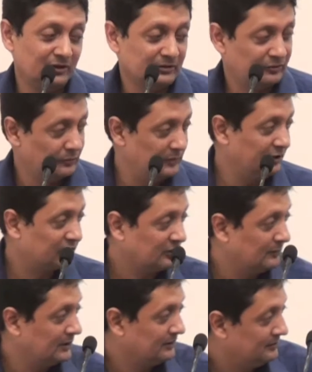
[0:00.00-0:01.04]
sir to please
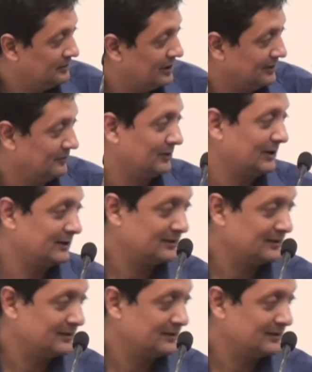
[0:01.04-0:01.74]
come and take it.